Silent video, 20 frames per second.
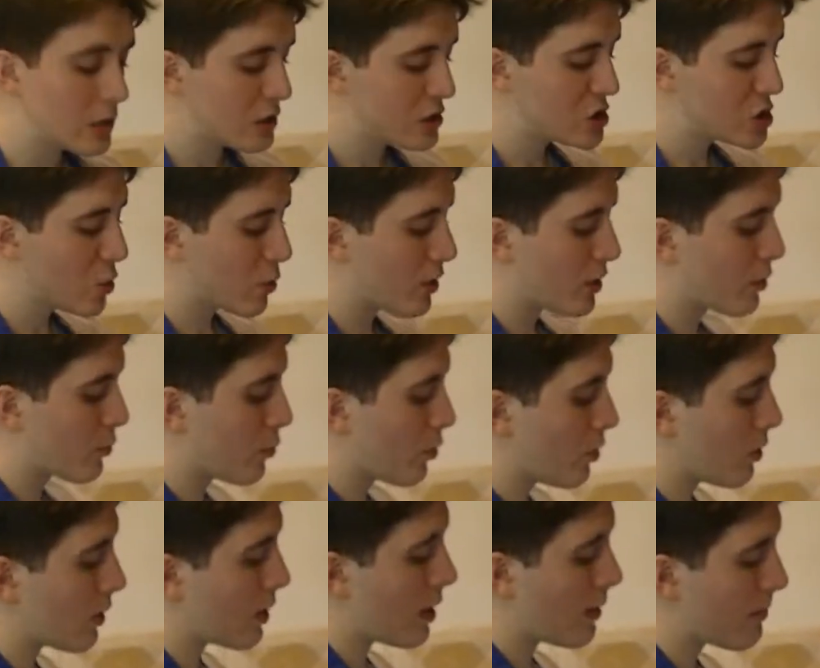So we're going to
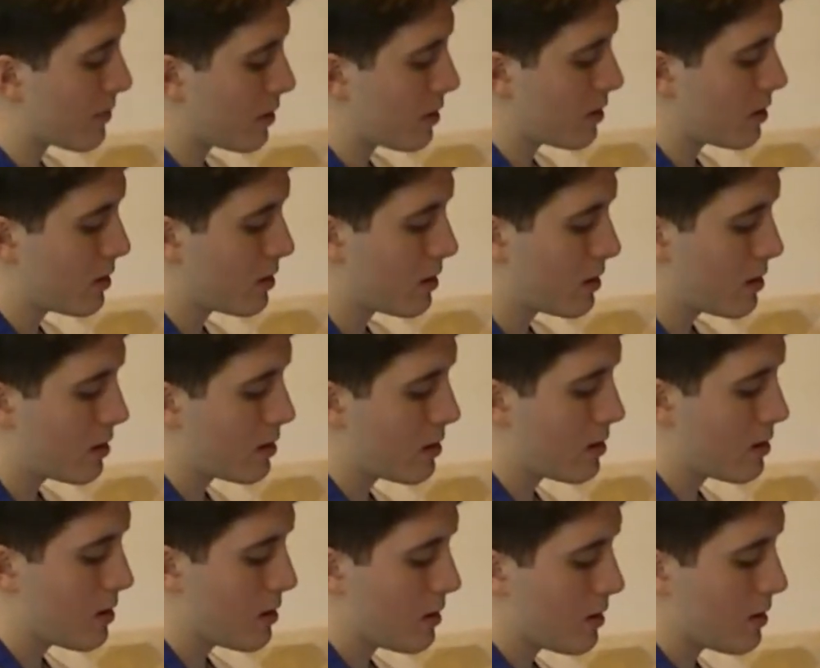roll it up
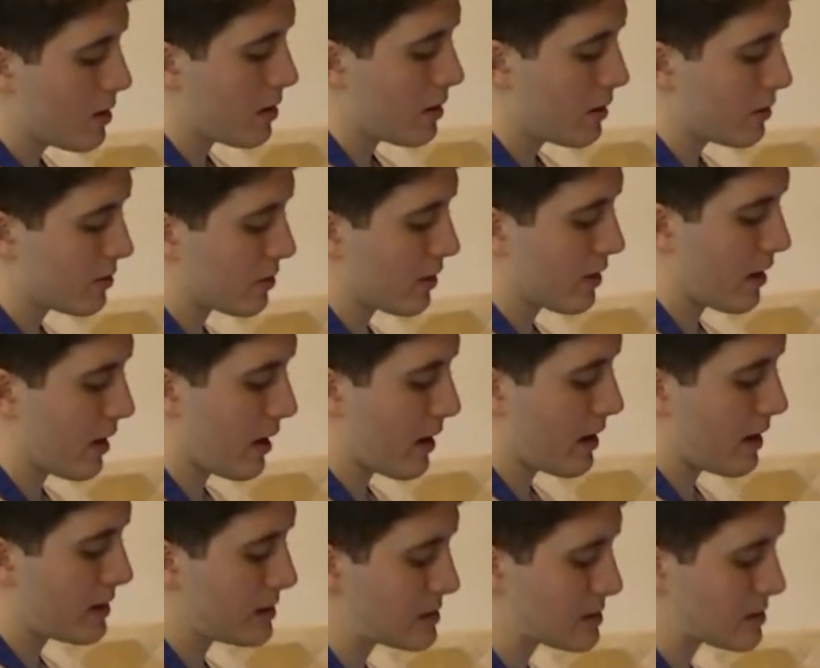to a
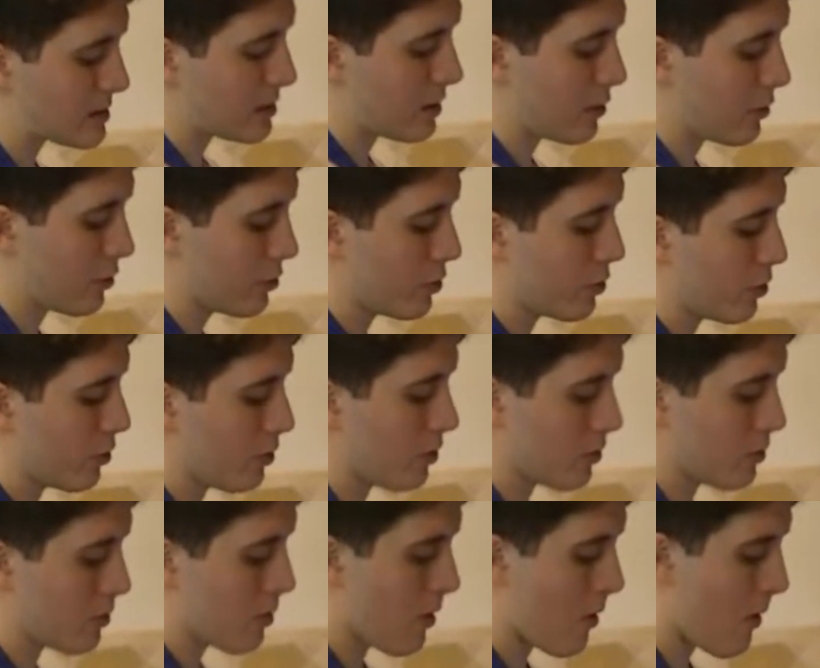nice little noodle.
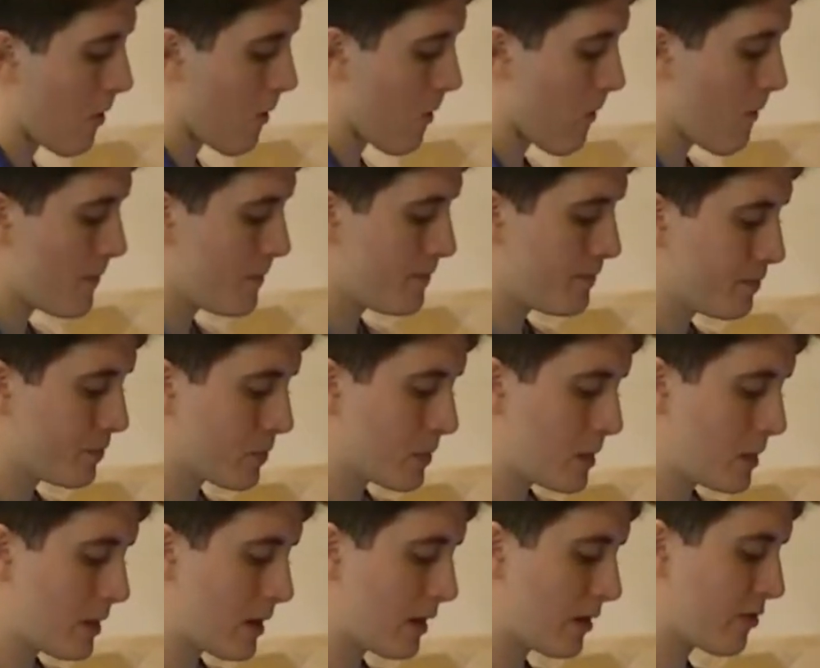
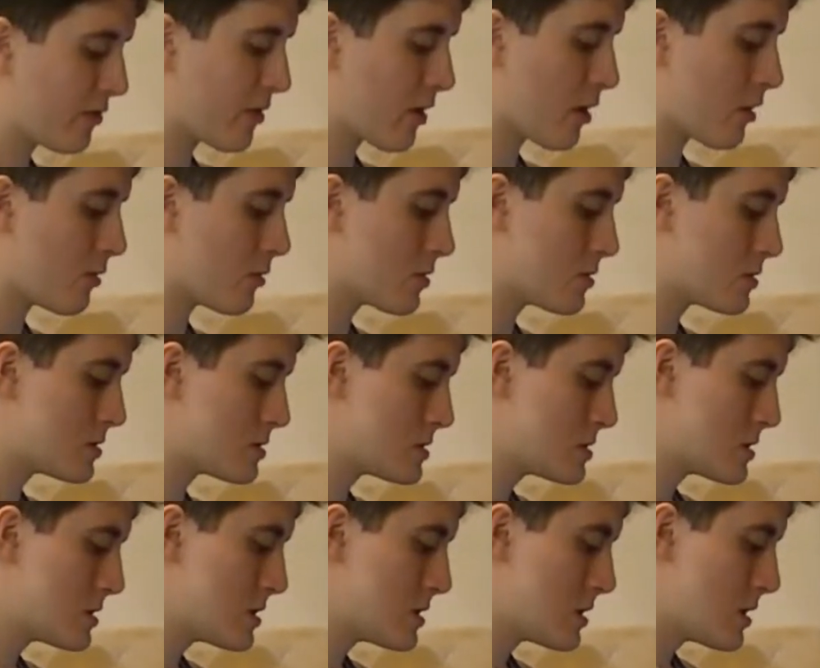Like so.
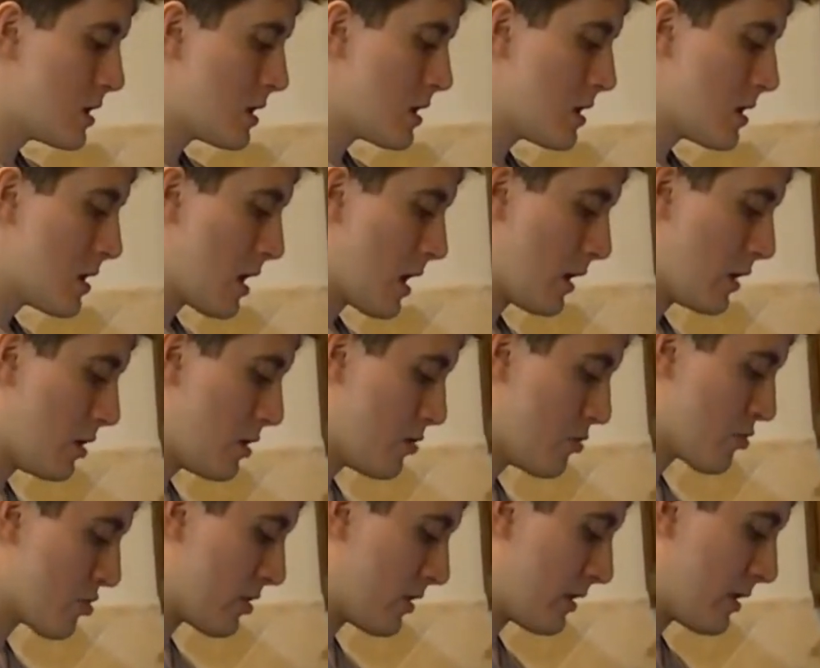And
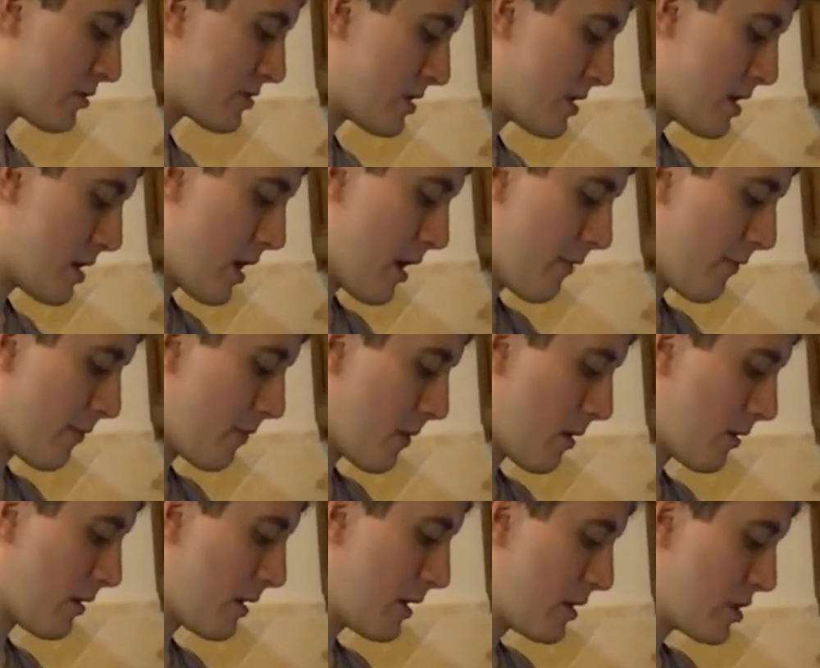usually there's enough
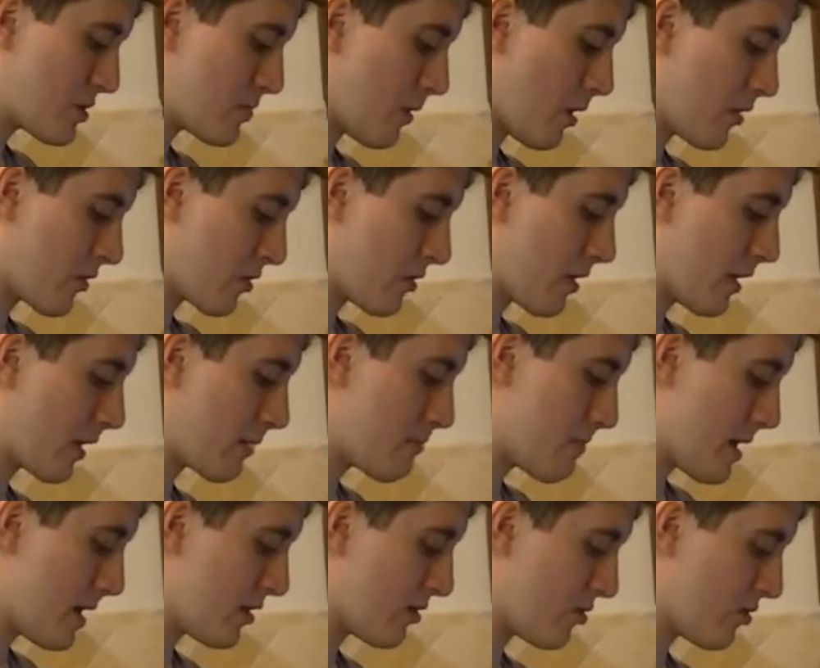about in each ball to
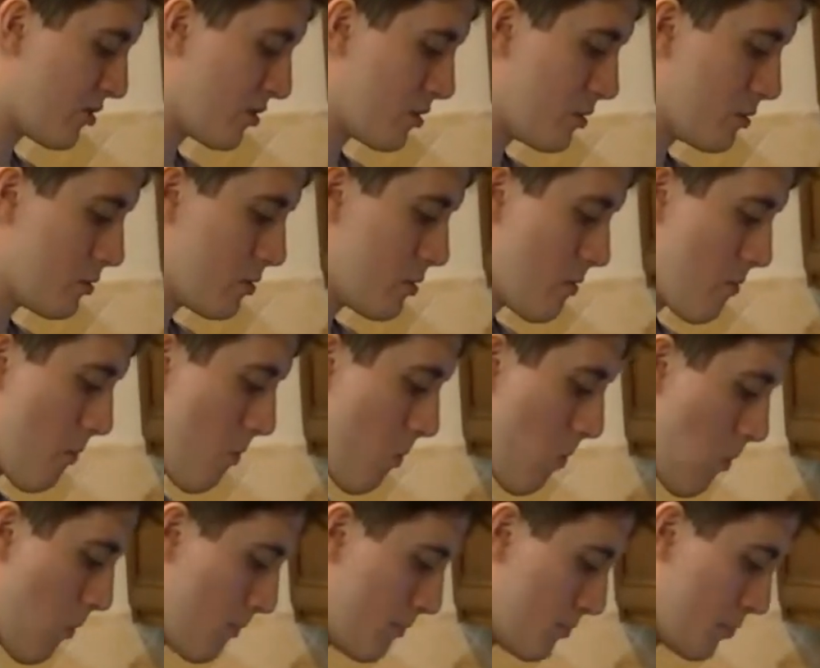make 2.
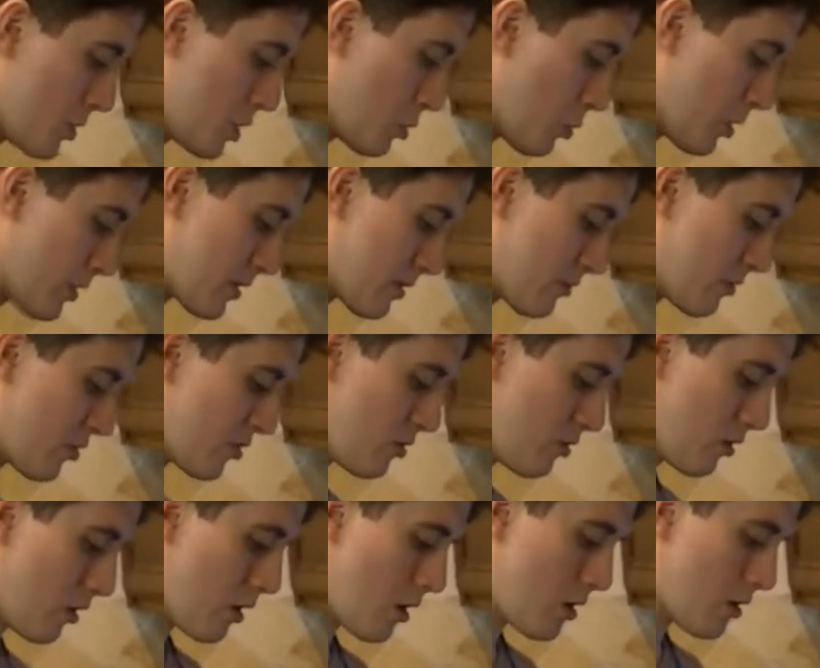You don't want them too
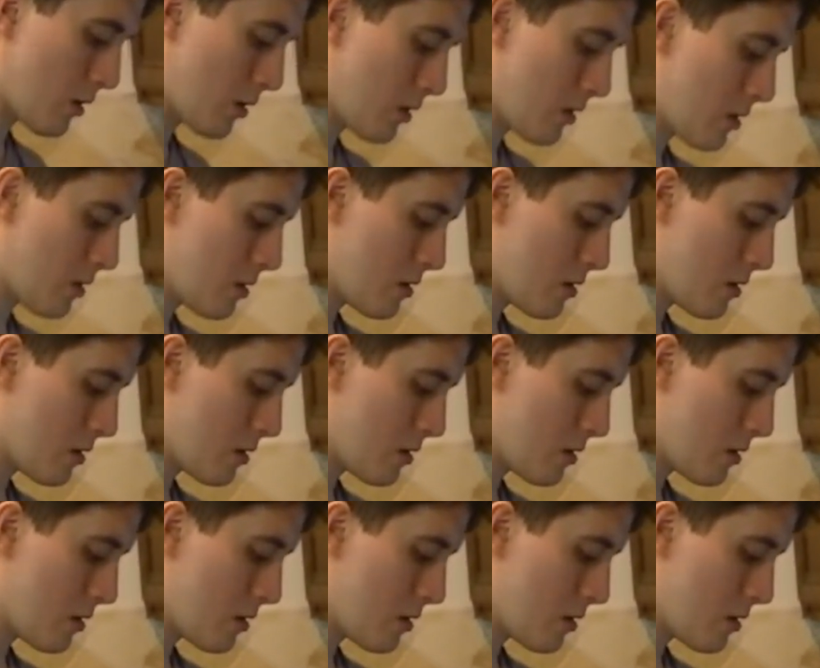long.